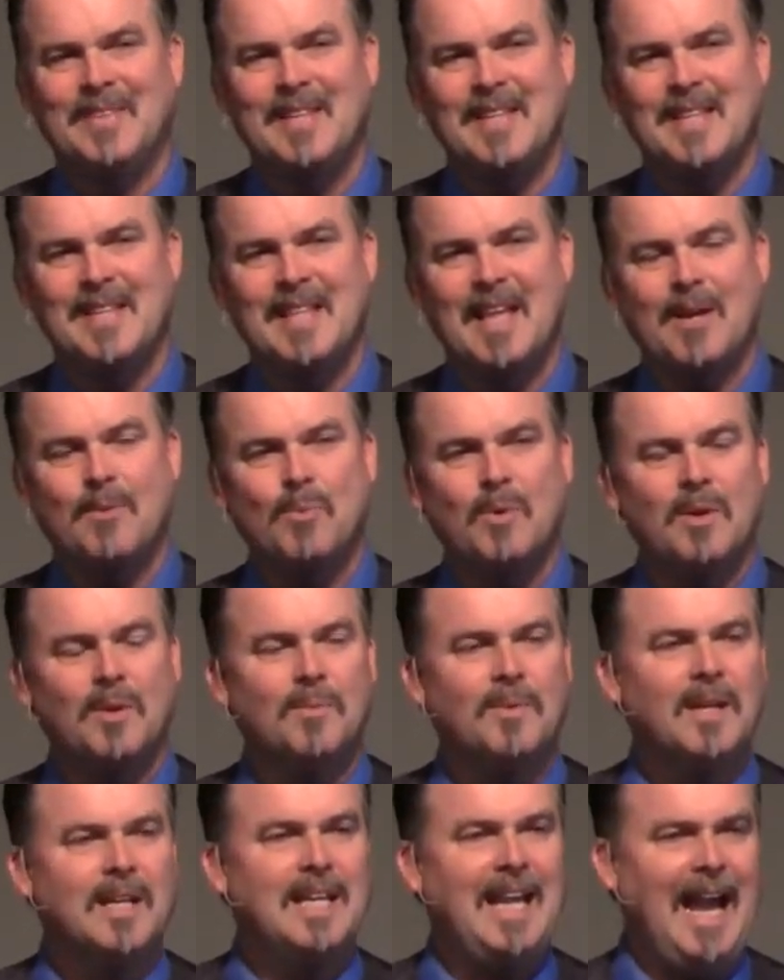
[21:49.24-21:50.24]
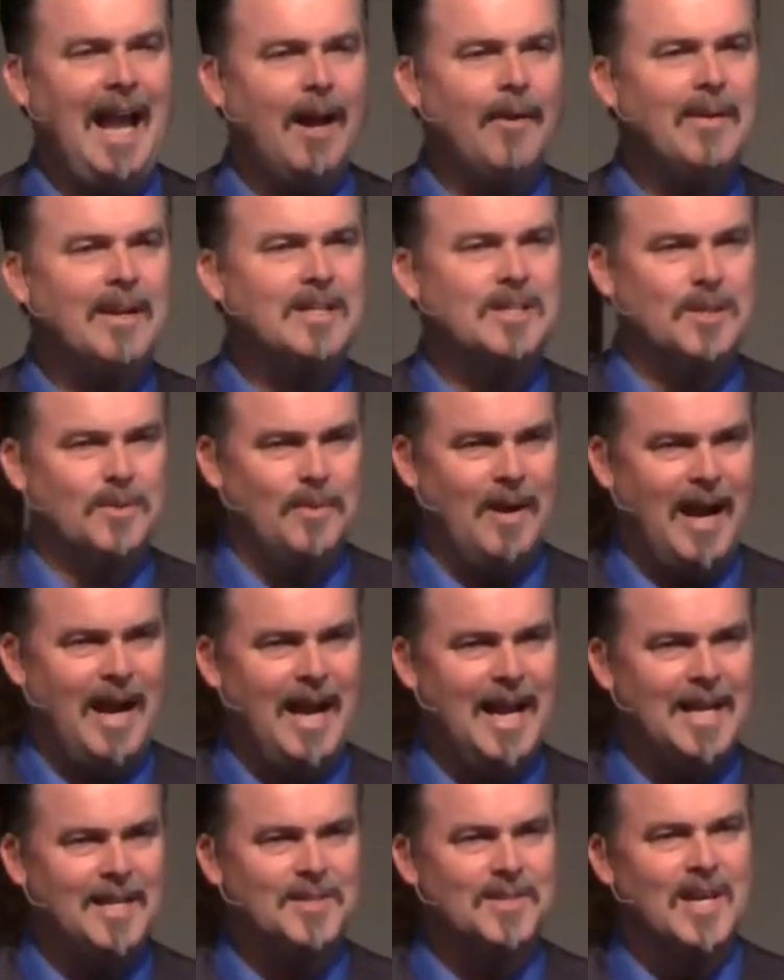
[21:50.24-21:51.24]
that will
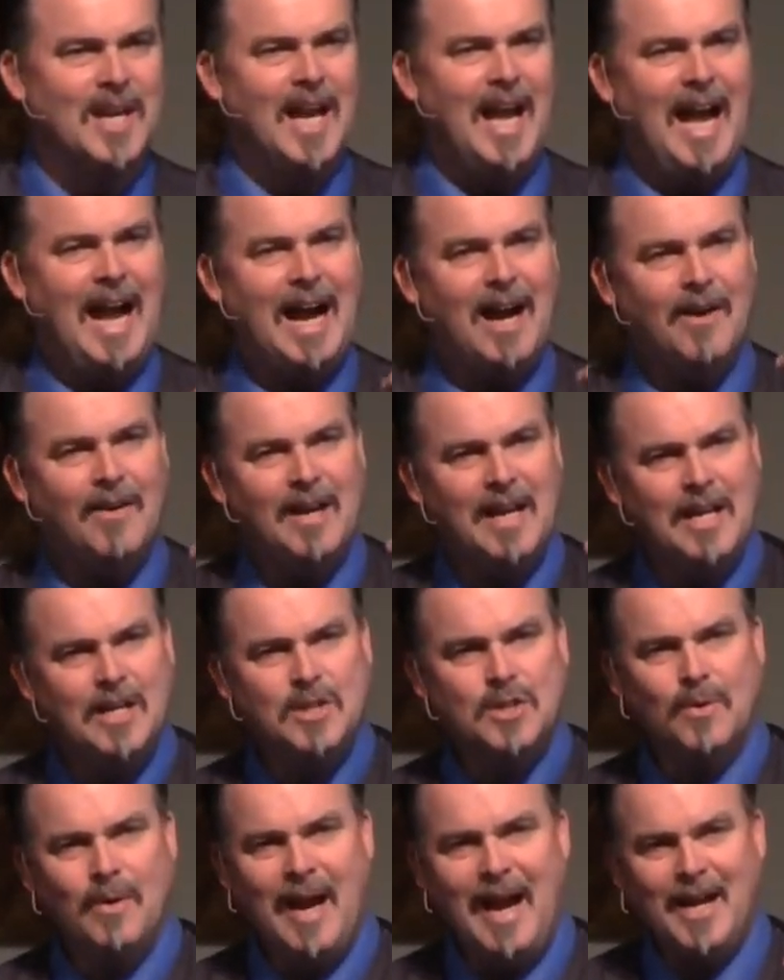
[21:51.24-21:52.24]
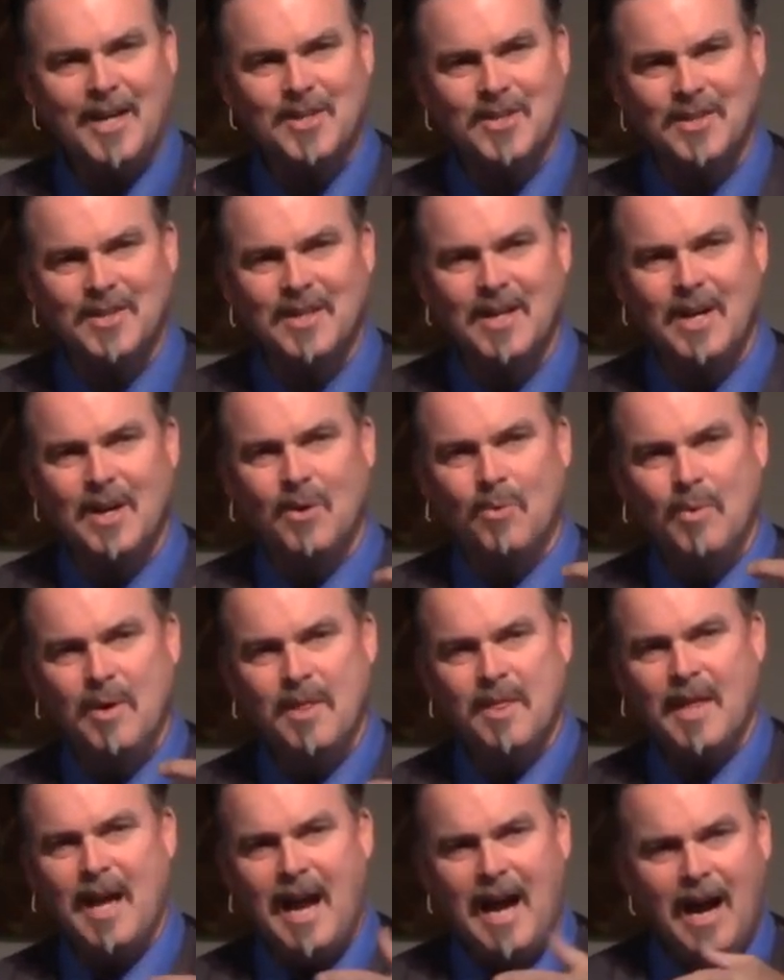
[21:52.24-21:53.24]
characterize our interaction
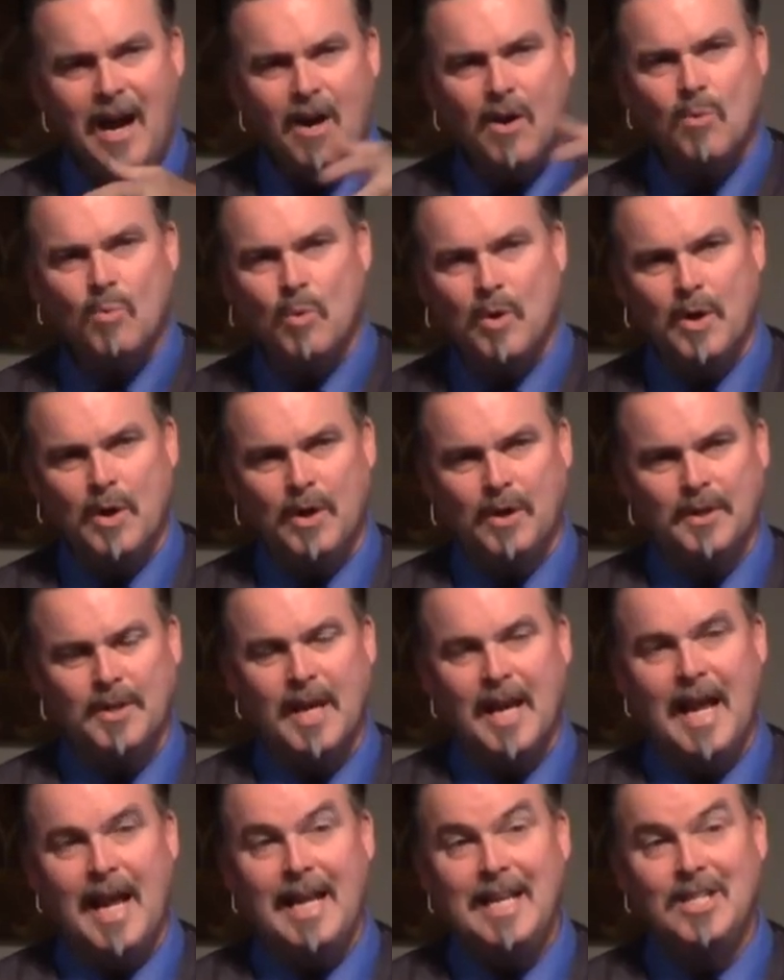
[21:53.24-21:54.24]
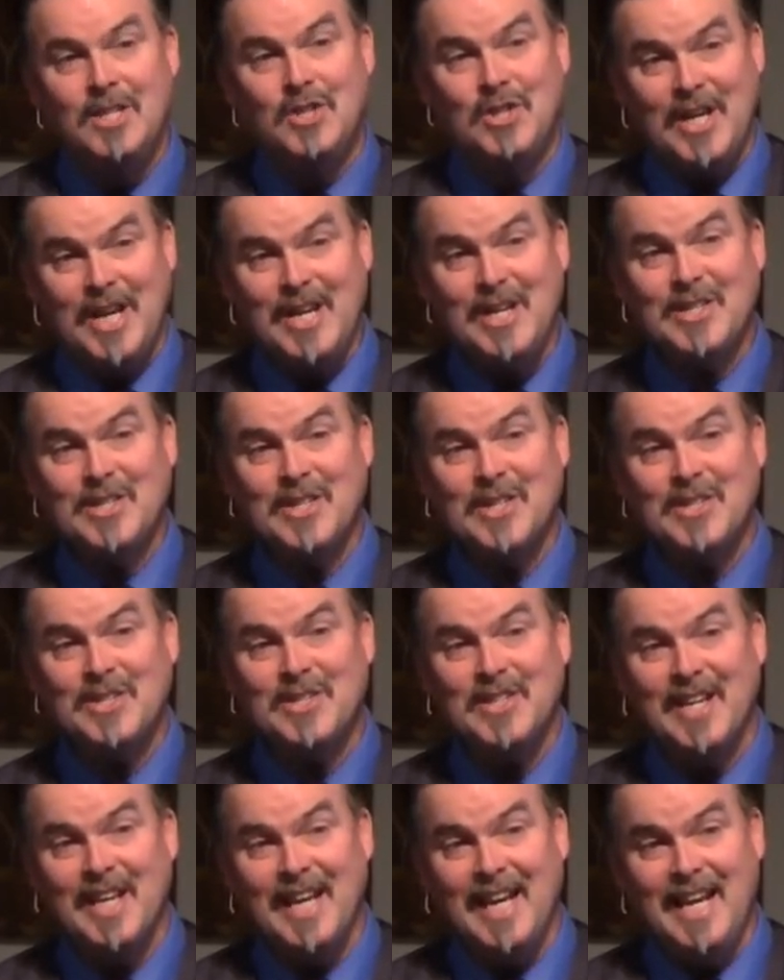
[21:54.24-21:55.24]
with our world.
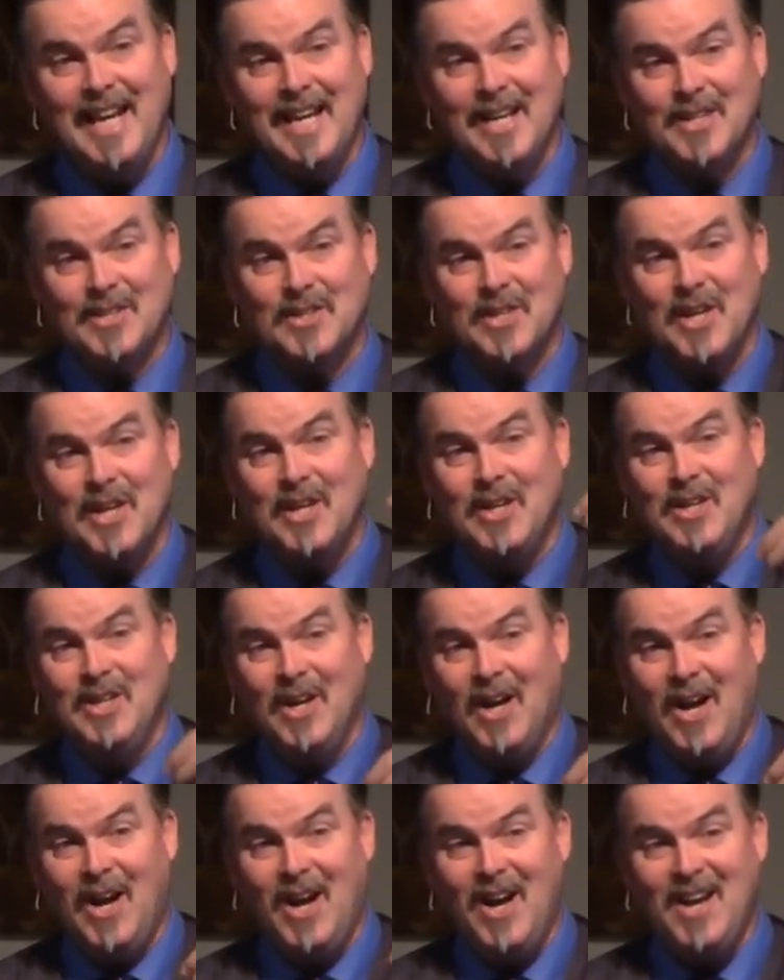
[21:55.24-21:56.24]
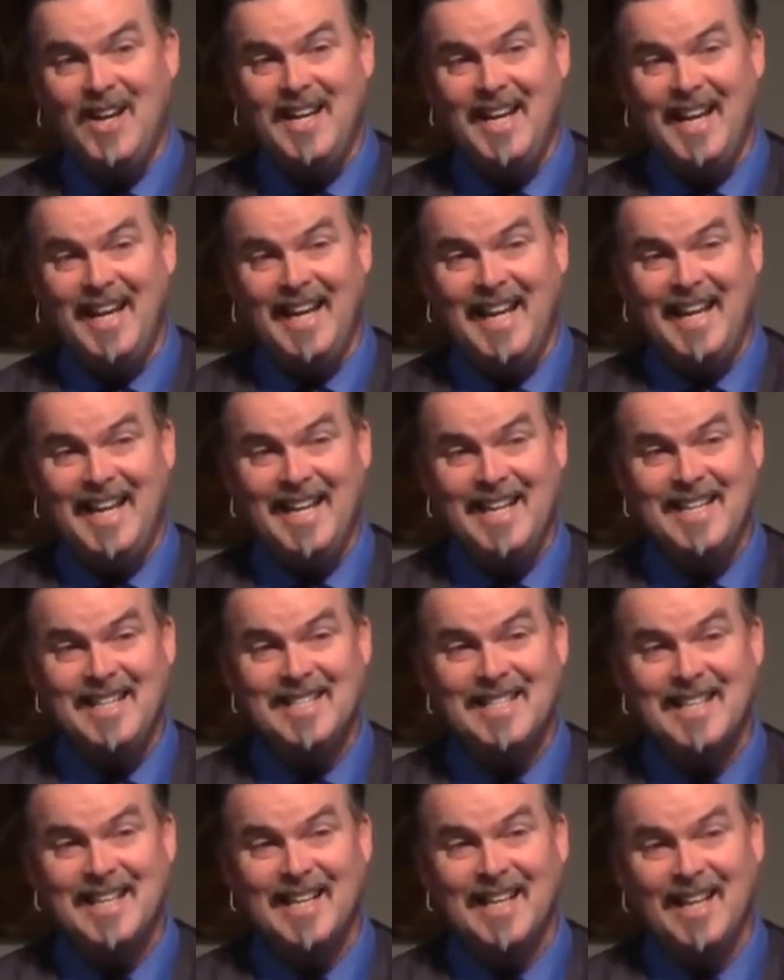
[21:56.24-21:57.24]
Jesus is, God
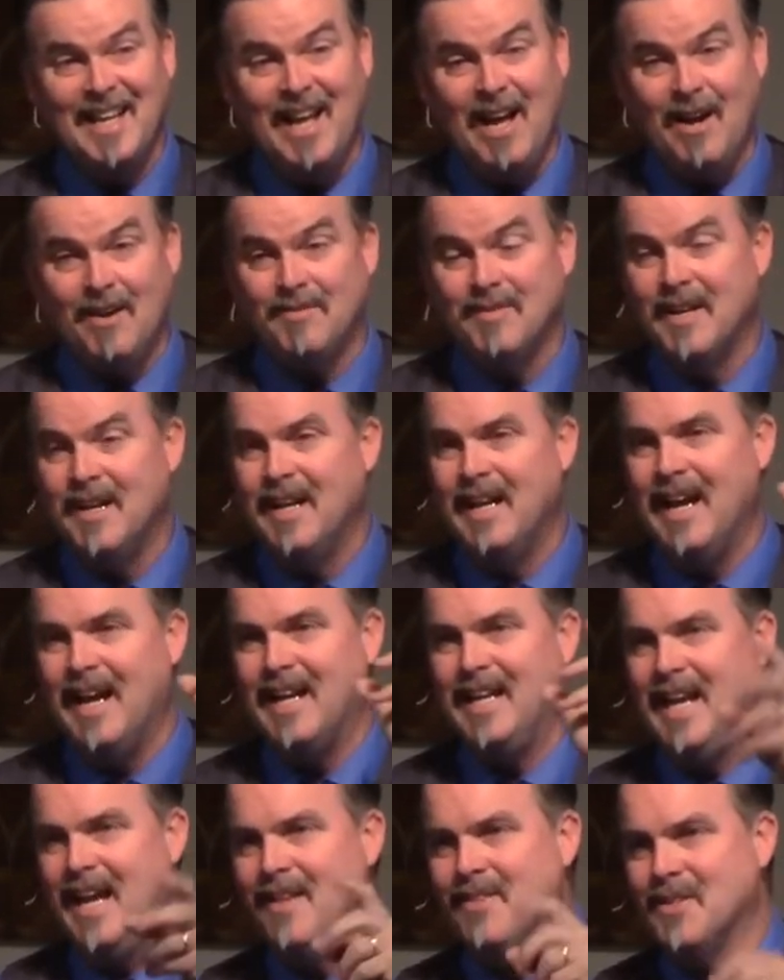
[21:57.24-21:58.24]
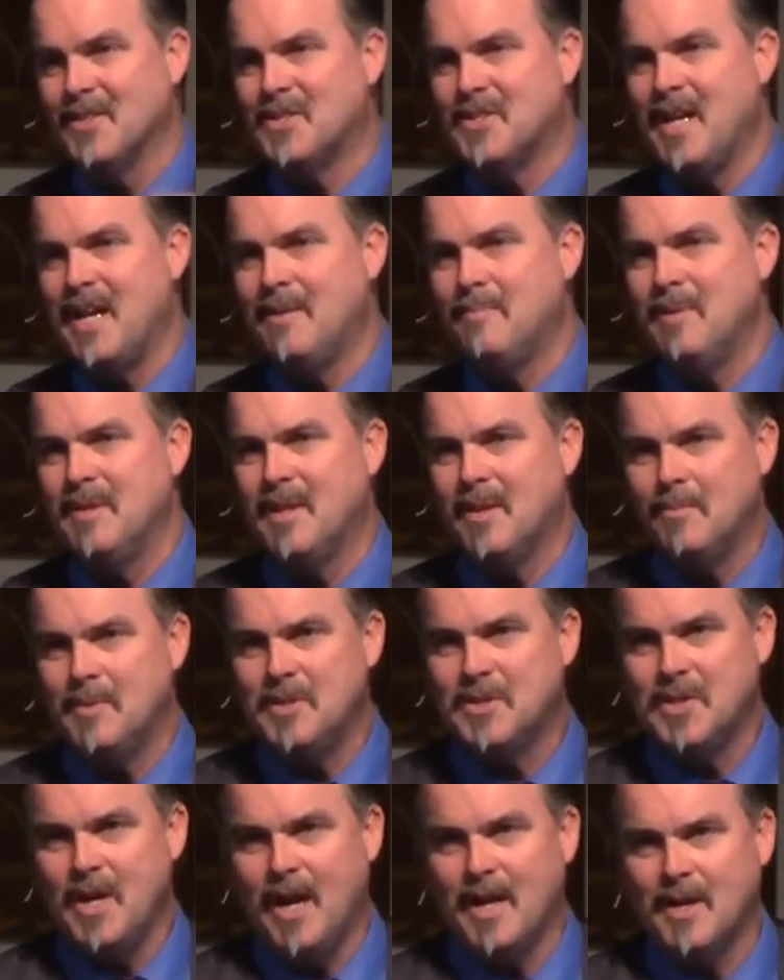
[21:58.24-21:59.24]
is love. Again, the statement that we
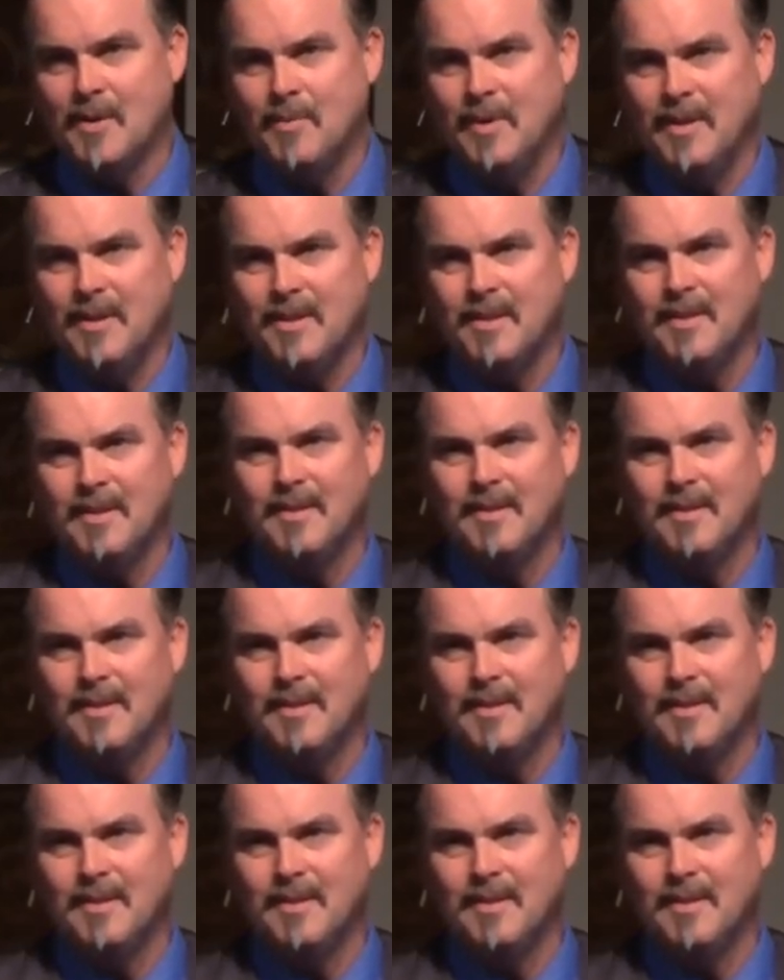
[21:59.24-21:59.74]
started with.